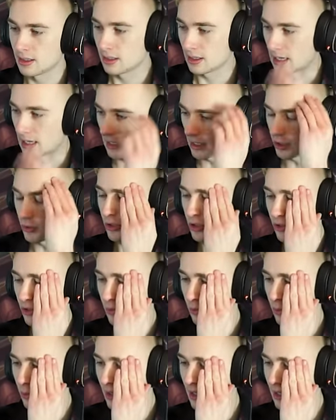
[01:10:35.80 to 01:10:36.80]
I guess we just,
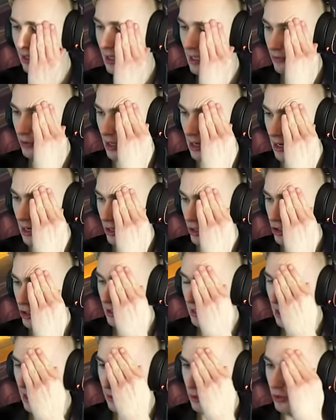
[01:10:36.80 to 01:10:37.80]
we want to level
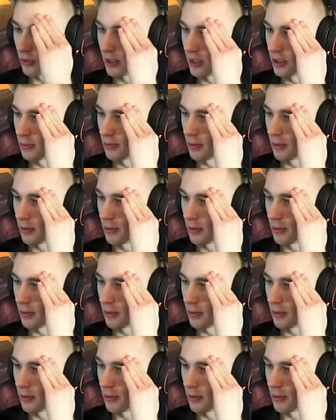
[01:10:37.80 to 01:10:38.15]
Akshan now as quick as